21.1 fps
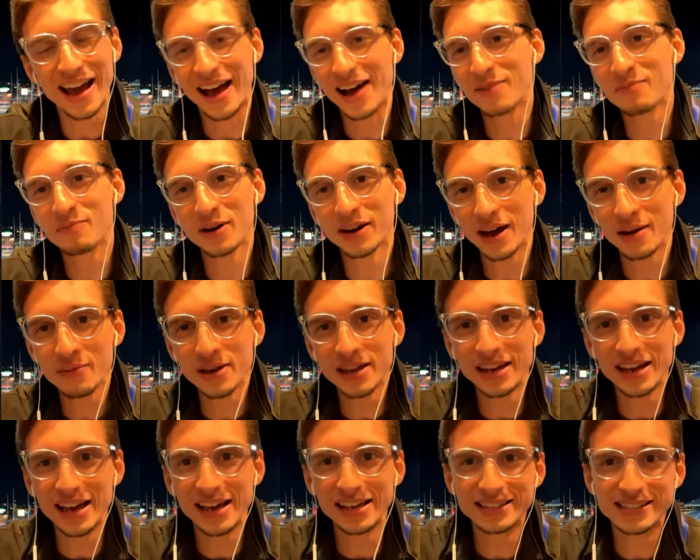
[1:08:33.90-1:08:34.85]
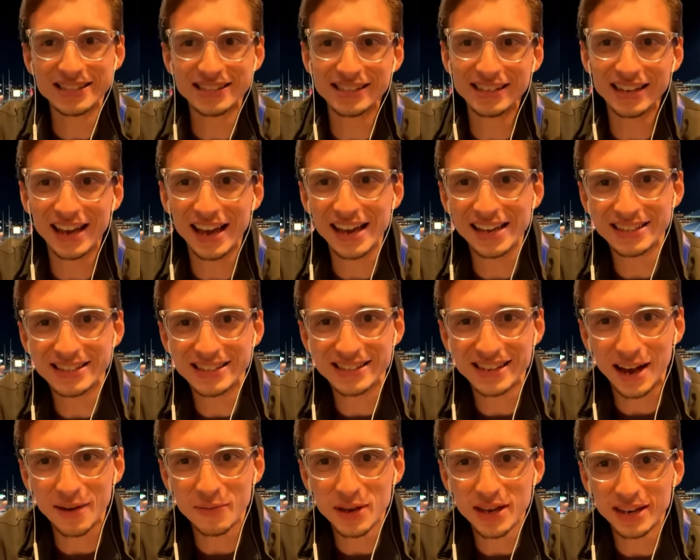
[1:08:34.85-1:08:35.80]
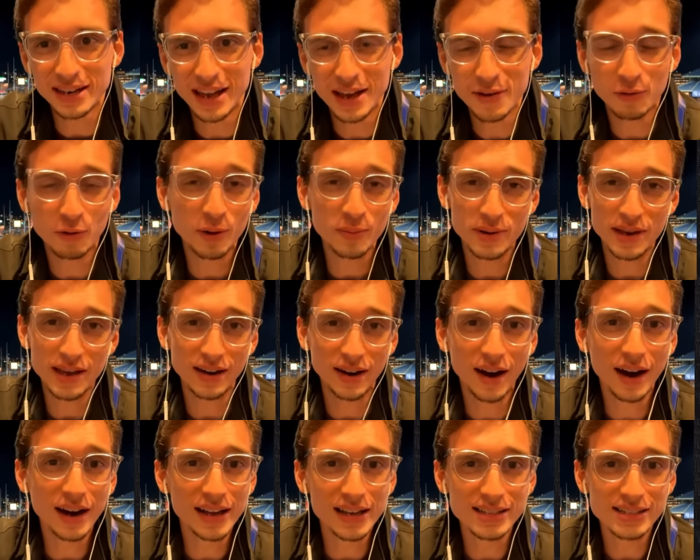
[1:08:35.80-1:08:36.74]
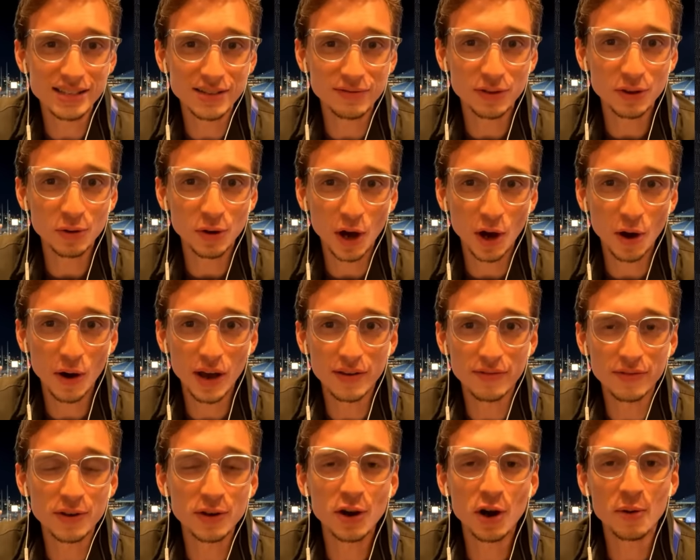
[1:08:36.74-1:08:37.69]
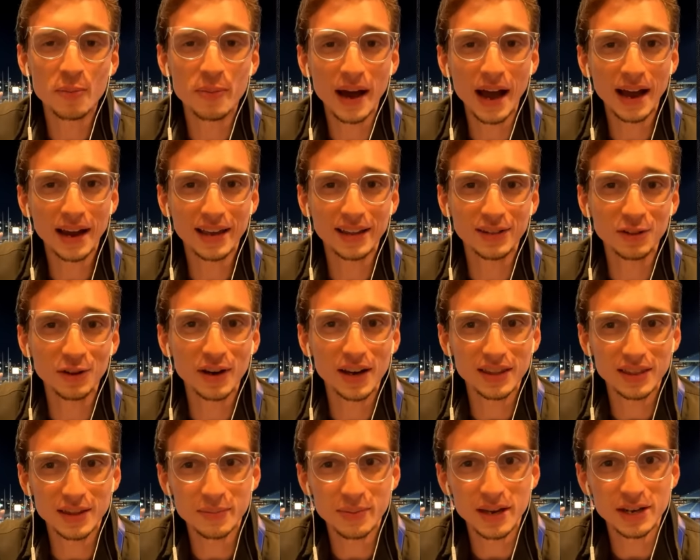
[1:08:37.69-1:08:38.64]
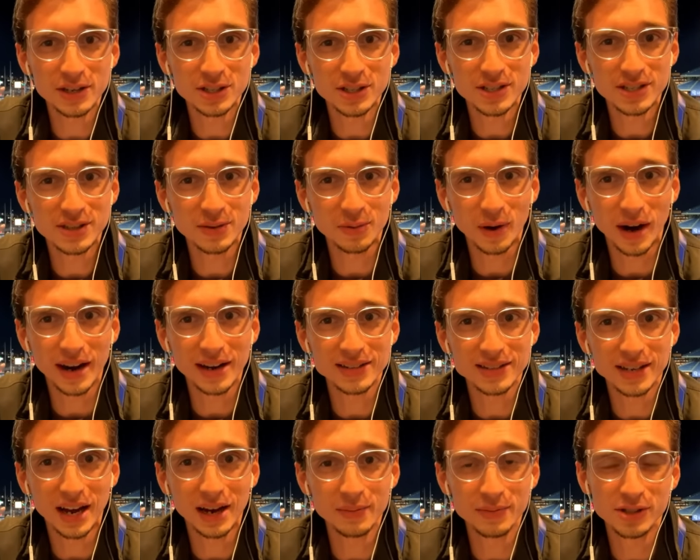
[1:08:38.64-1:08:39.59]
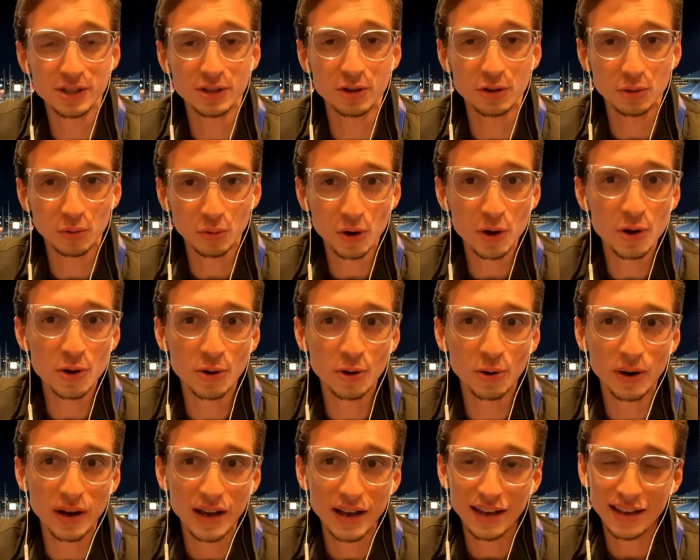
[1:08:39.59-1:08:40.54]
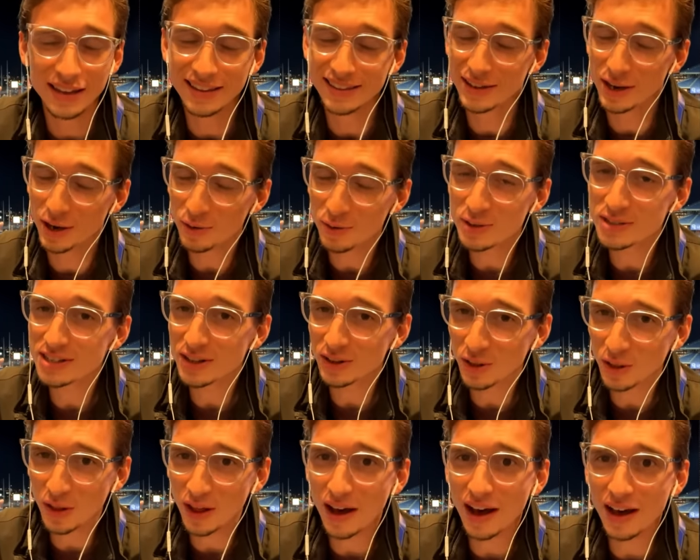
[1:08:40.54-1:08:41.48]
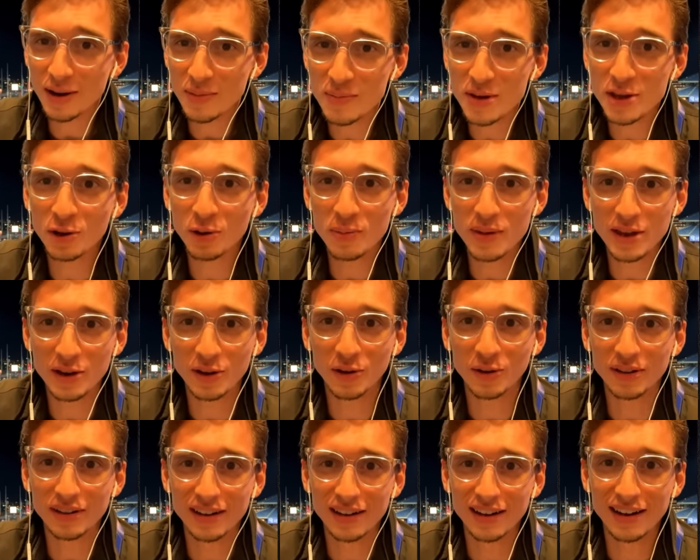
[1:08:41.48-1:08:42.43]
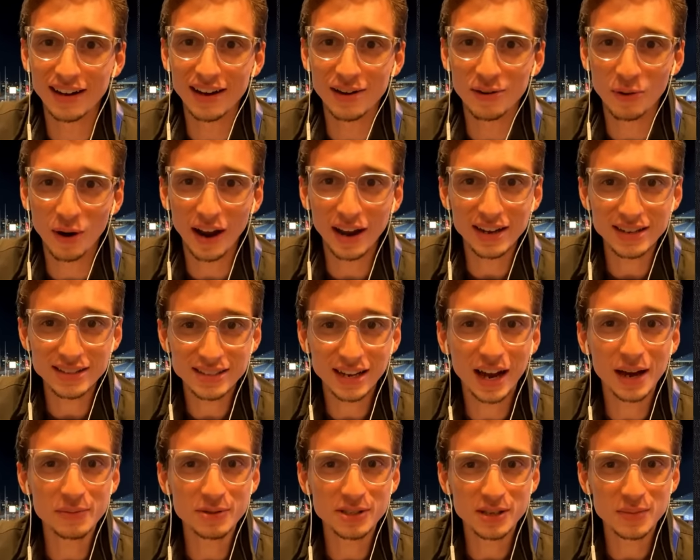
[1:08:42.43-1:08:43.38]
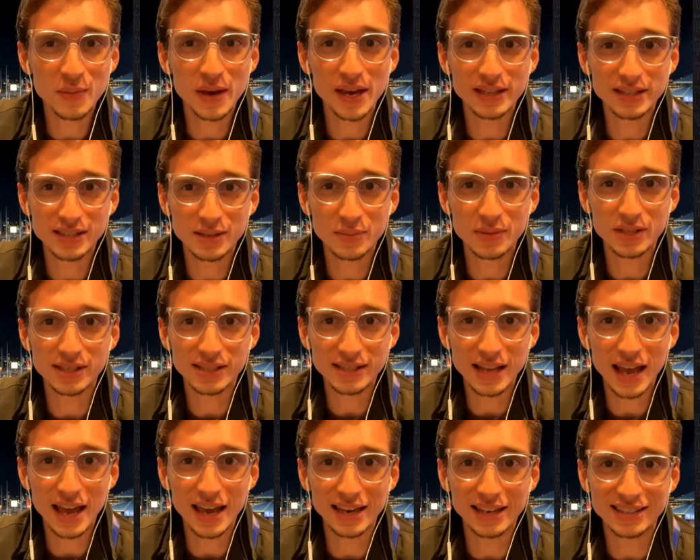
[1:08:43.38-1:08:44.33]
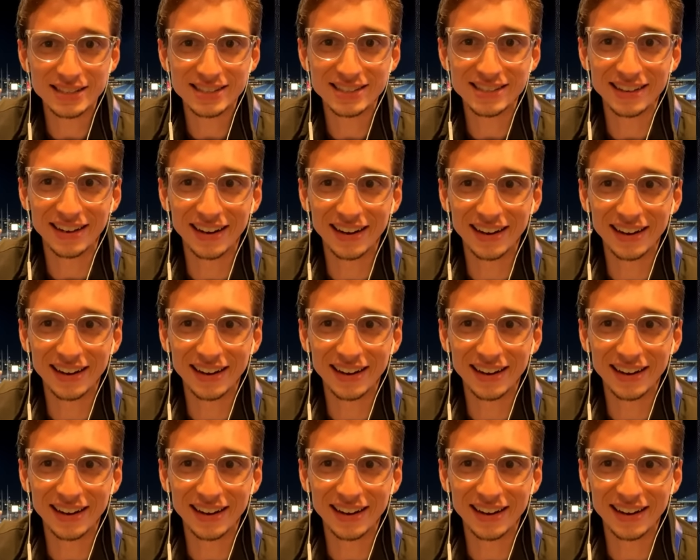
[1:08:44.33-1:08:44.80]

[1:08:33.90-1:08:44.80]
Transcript: yeah, but timeline. I mean, it's it's. I mean, if You're we're right, being though. honest, if you yeah. go if you go back and look at the pitches that Ryan Thompson threw, there was a lot of middle middle. Uh, Ryan Thompson made some mistakes